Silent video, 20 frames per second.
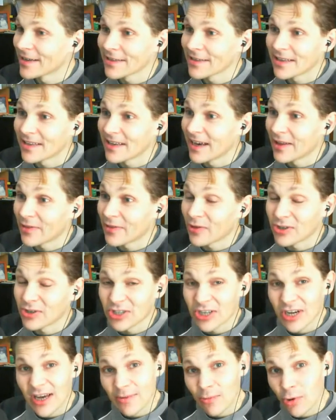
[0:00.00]
Yeah, it's a
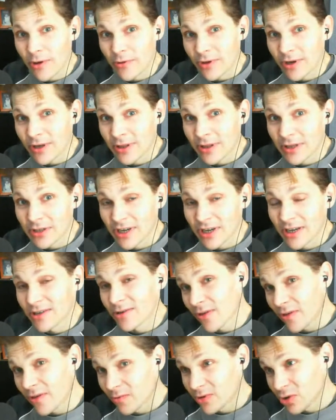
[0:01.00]
shame all those healing
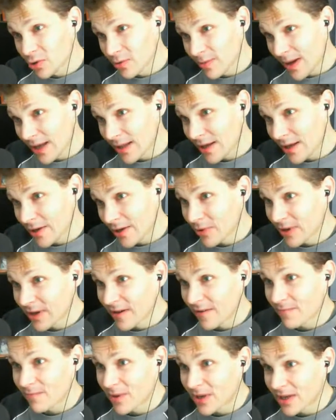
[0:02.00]
changes, as we talked about last week,
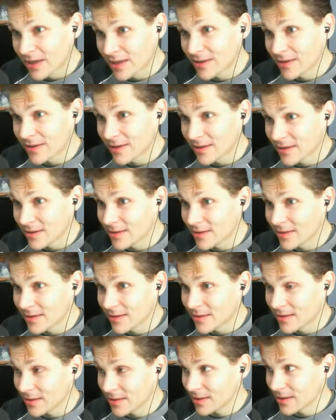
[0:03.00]
have been
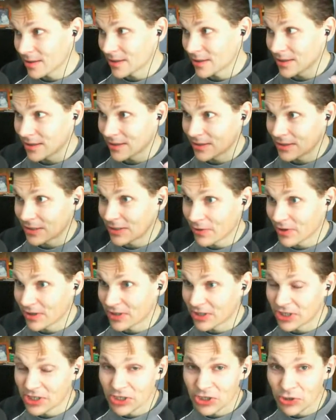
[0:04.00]

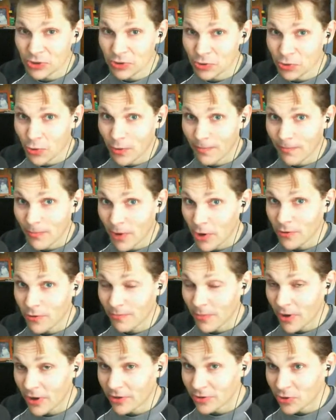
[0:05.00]
discontinued or
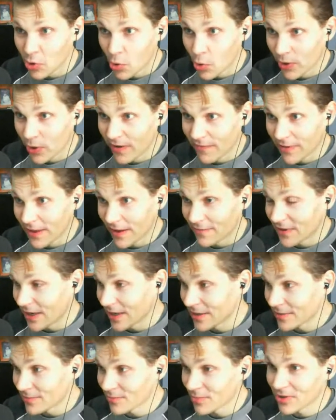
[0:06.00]
postponed or whatever they've
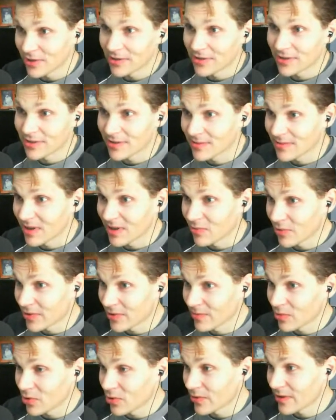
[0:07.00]
done, because there was
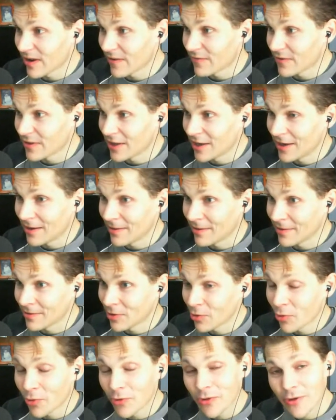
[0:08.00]
some good stuff in there and
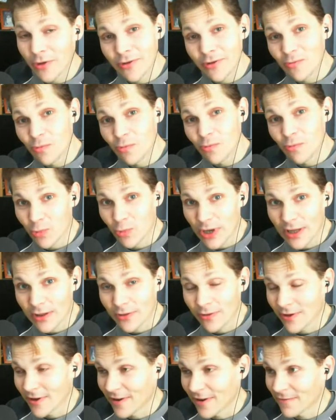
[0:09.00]
also some really
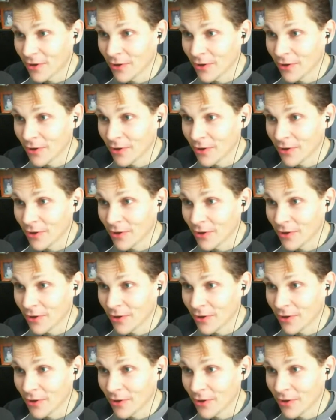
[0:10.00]
weird stuff.